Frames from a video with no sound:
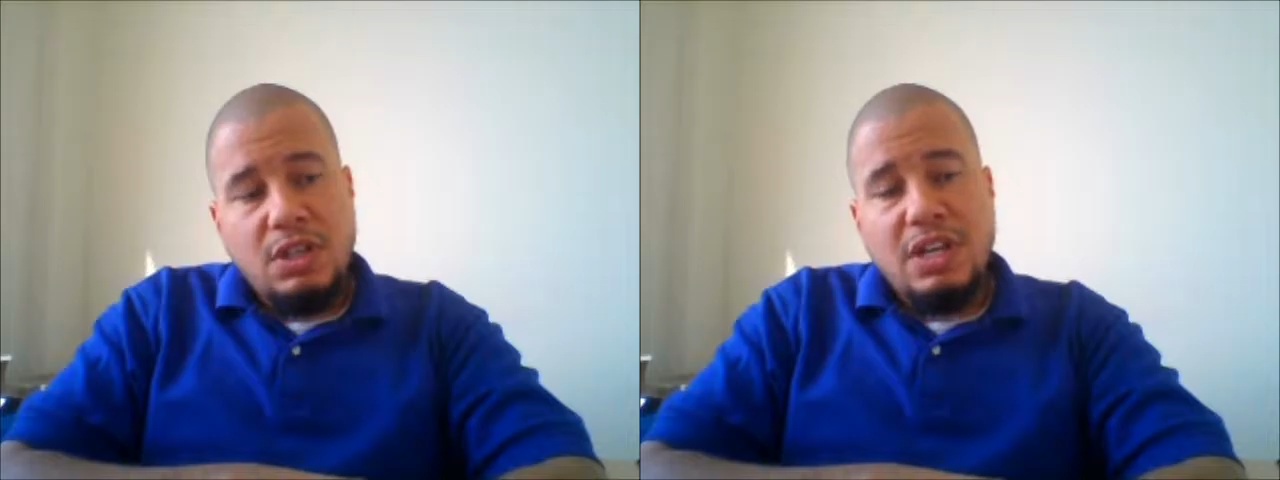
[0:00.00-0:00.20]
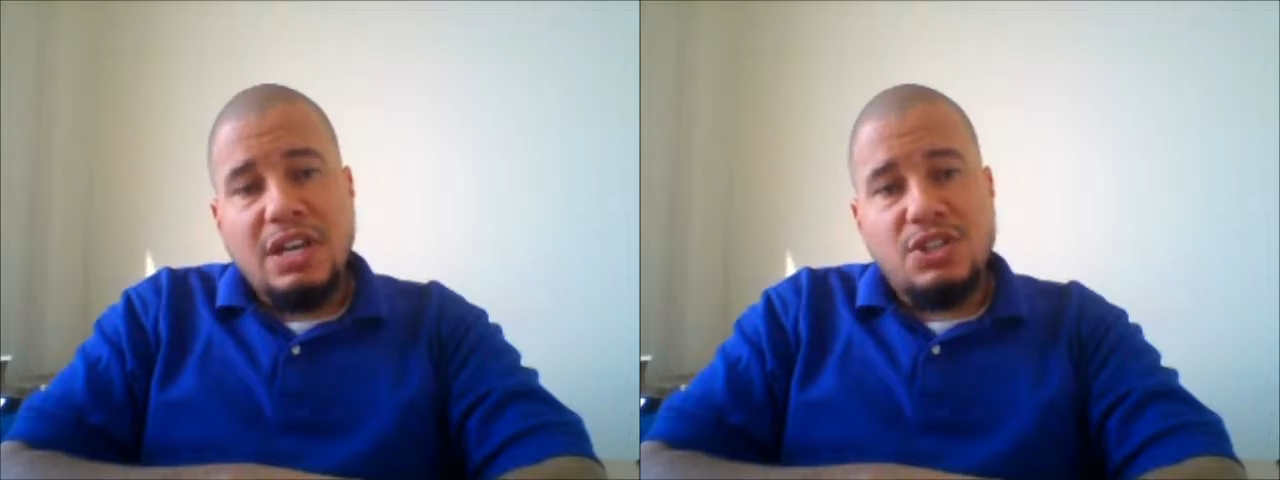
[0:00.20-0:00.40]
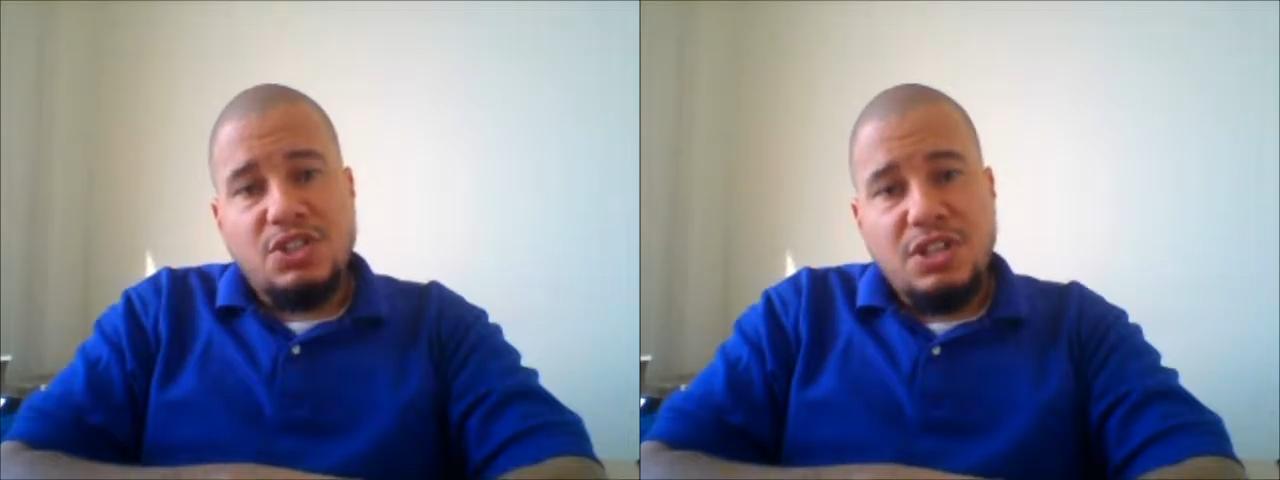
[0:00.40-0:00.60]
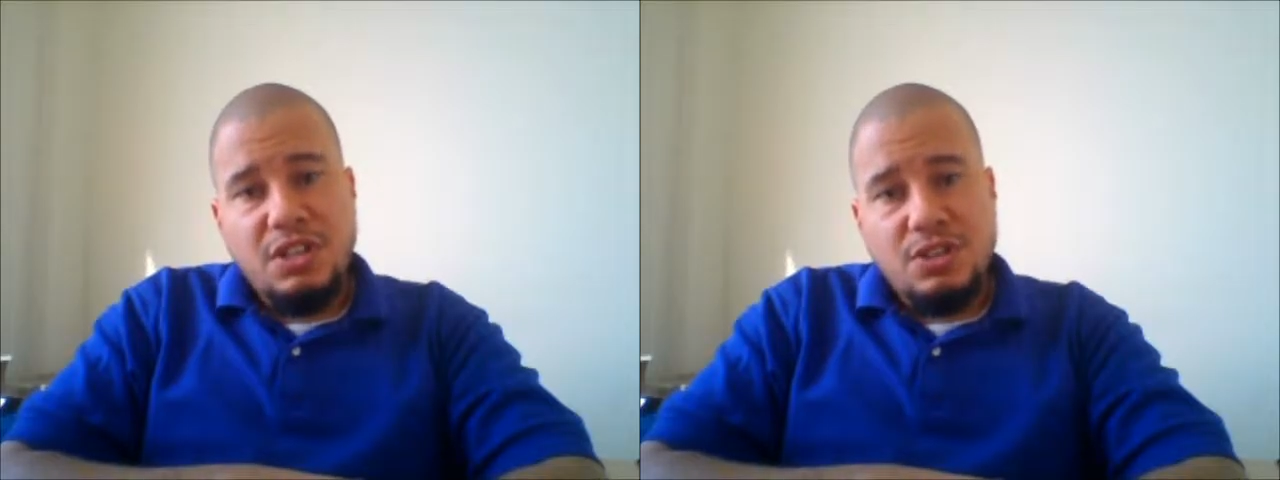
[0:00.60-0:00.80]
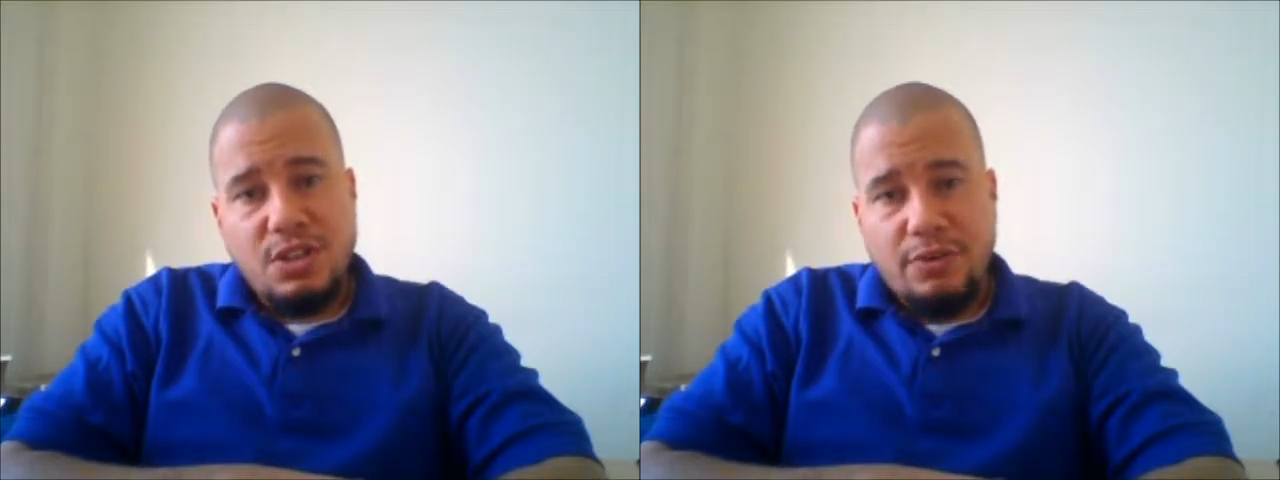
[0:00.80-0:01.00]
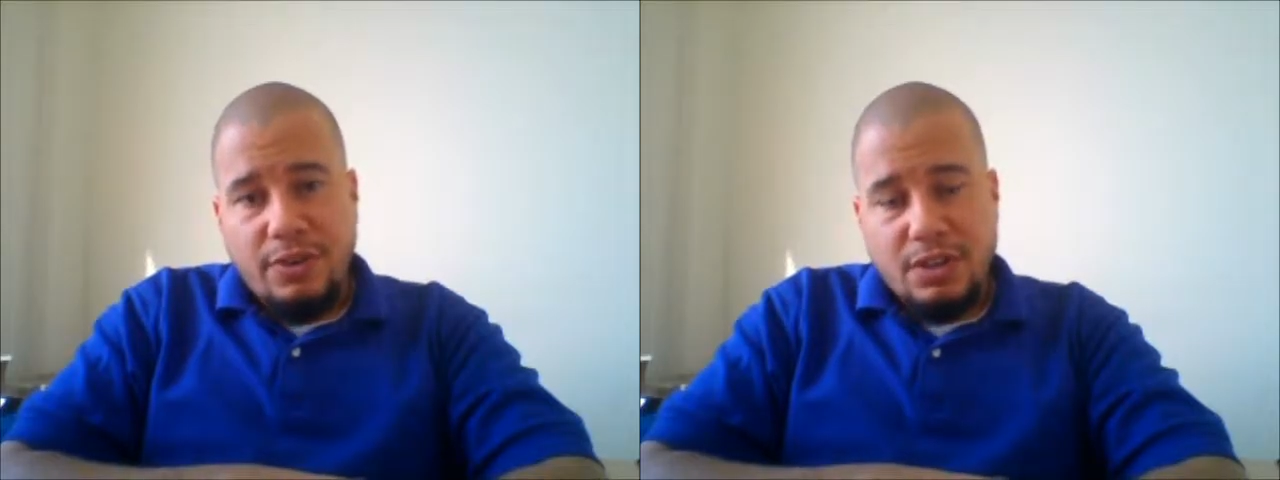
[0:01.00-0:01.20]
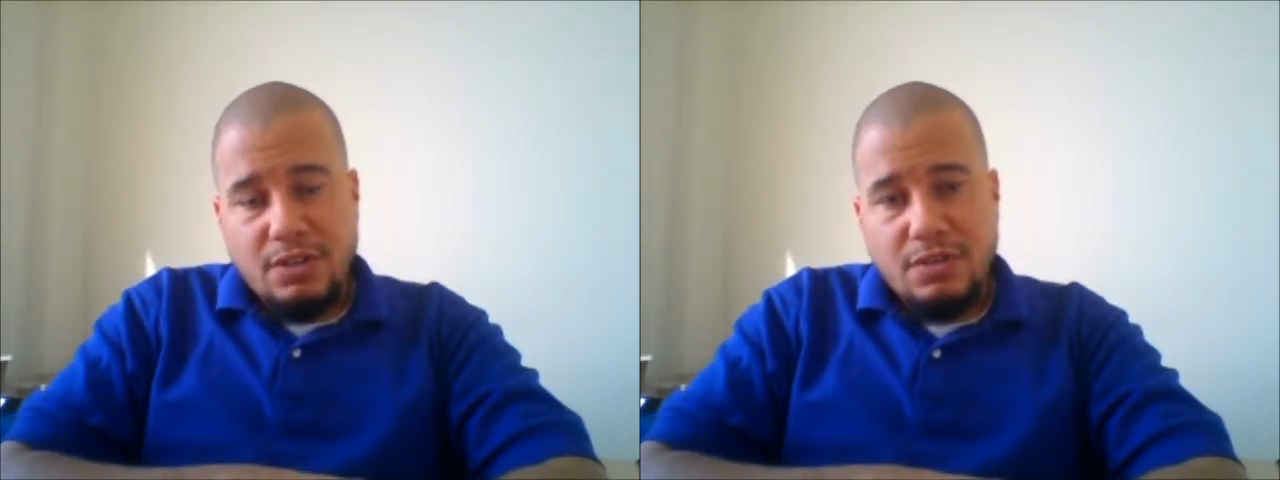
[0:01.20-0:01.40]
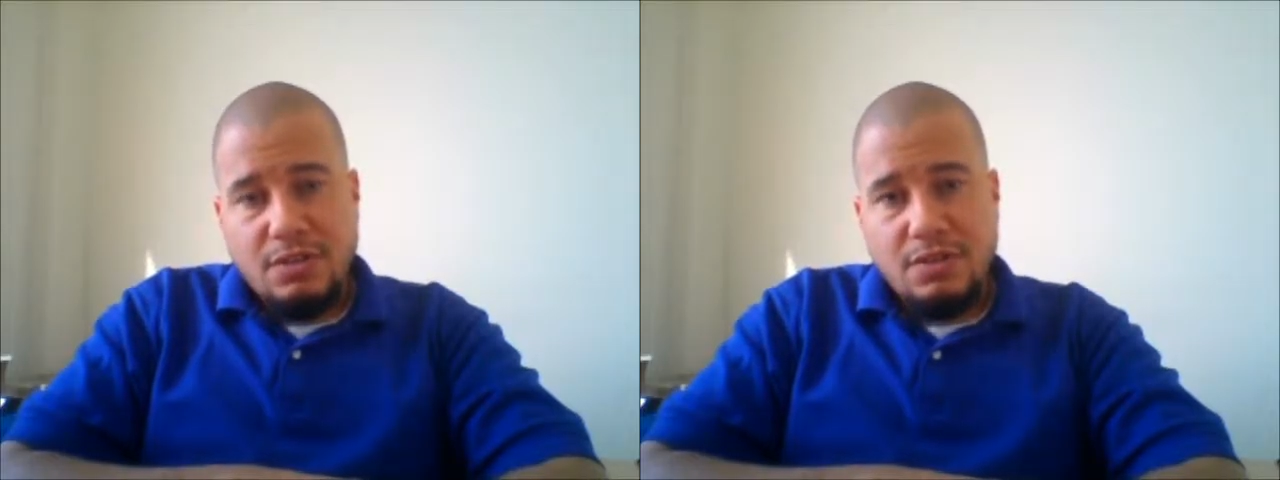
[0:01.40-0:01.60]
EST suffix,